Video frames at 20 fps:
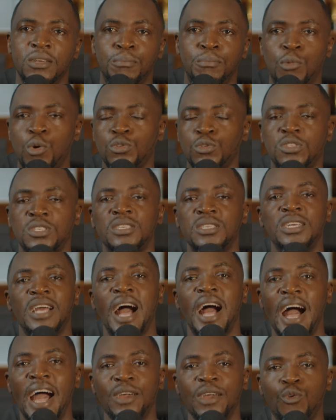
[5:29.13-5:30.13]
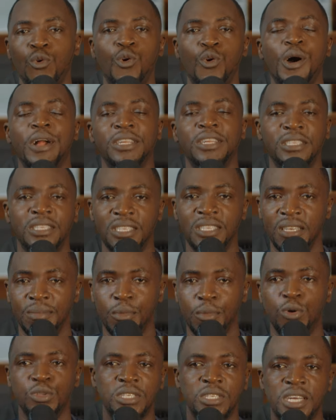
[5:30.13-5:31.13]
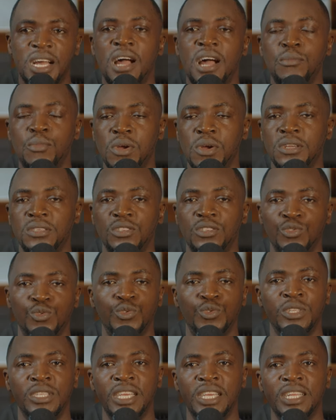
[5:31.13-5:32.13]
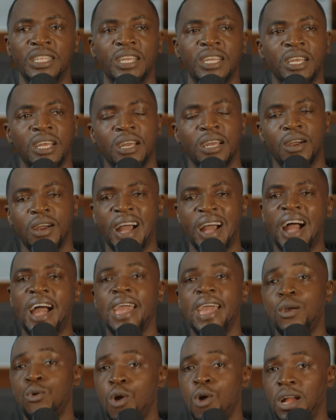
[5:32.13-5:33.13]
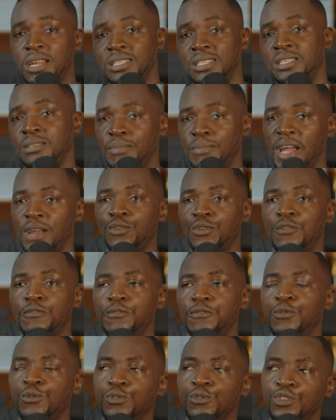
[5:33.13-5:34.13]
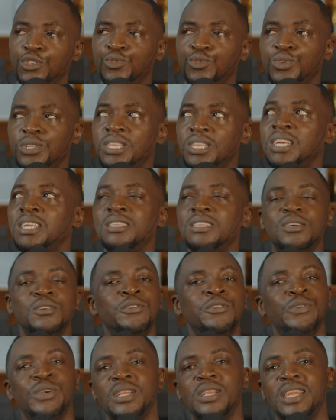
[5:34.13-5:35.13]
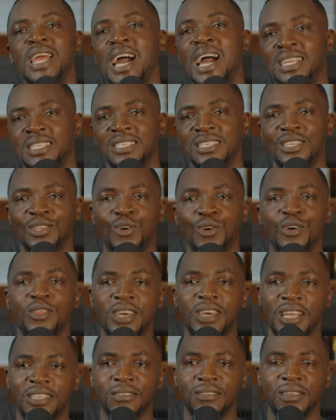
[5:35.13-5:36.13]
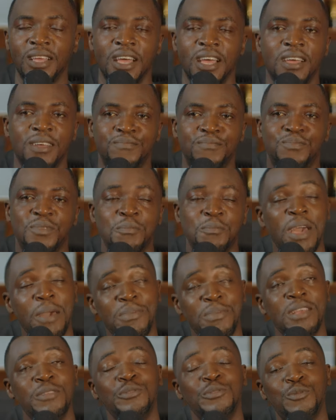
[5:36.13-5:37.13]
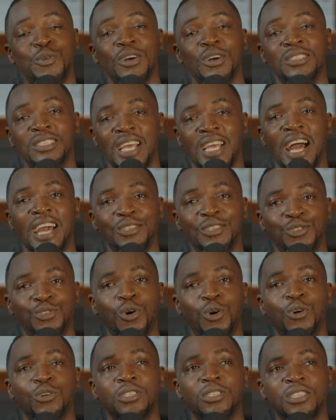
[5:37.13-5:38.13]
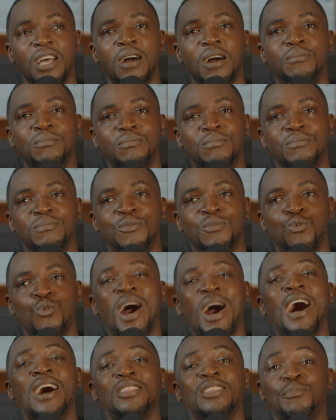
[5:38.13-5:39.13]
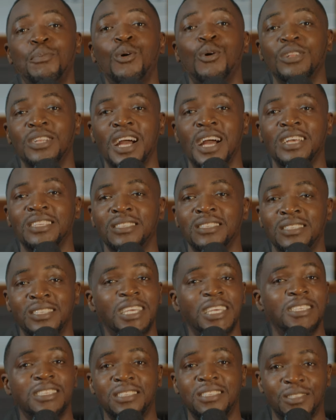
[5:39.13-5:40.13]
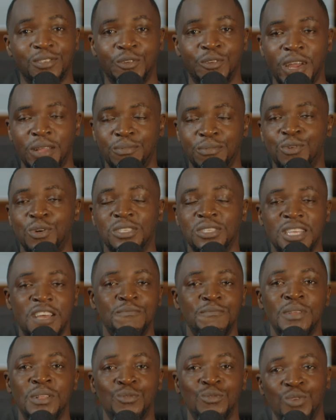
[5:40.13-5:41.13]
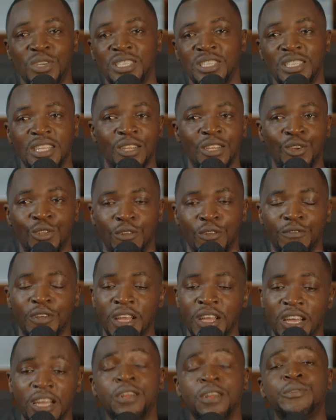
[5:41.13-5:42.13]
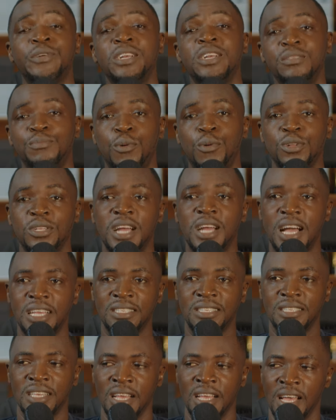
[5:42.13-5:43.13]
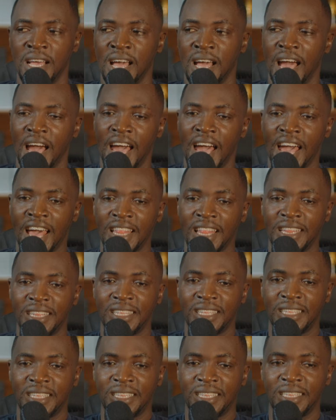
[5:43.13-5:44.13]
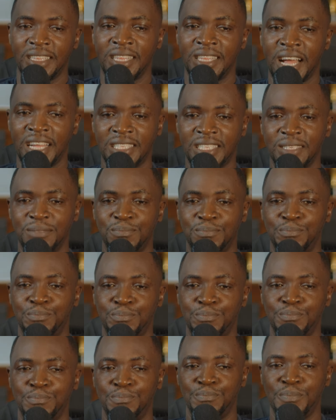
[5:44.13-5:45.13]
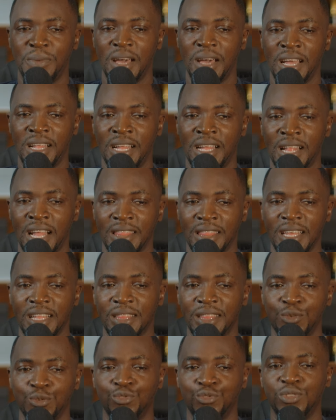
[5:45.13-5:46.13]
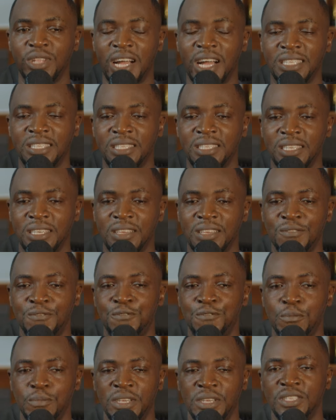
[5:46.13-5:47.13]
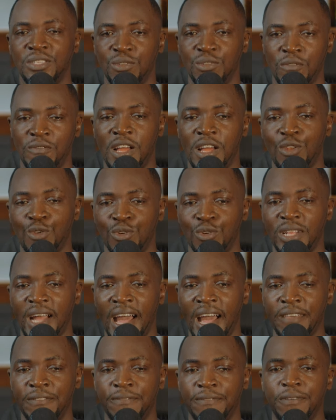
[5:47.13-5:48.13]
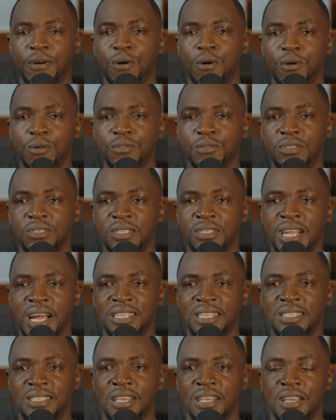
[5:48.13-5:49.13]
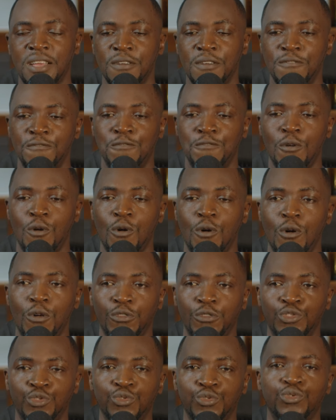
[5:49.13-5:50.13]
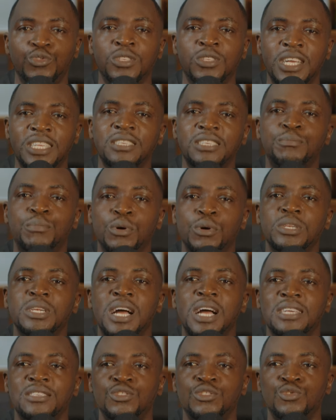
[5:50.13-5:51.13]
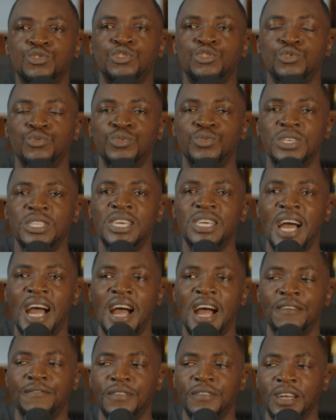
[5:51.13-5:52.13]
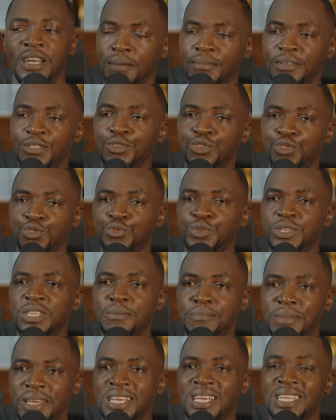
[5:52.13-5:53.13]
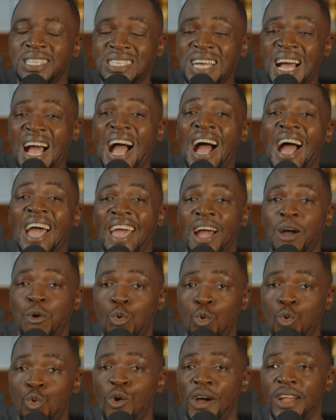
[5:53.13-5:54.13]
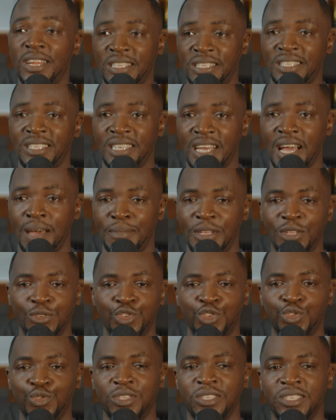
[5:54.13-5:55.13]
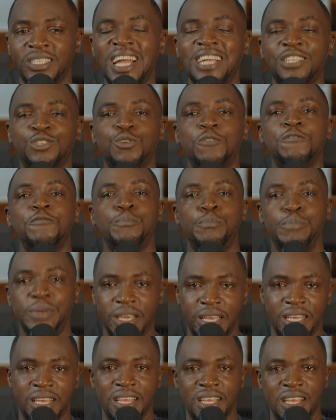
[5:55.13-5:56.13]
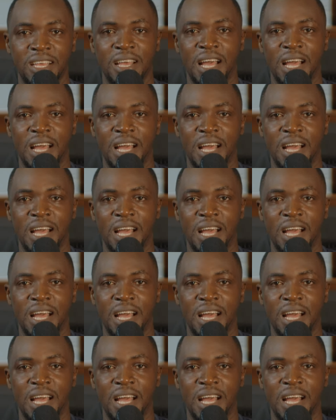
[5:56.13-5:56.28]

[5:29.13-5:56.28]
multi high quality multi cameras. You need high quality microphones, you need great lights and all that. Maybe it's because I saw some wild podcast settings, all right, because I've been watching a lot of great podcasts, and that's, and I think due to that information overload, I thought that for you to start a podcast, you should really have, I mean, you should really make it higher quality. I mean, you should start off big.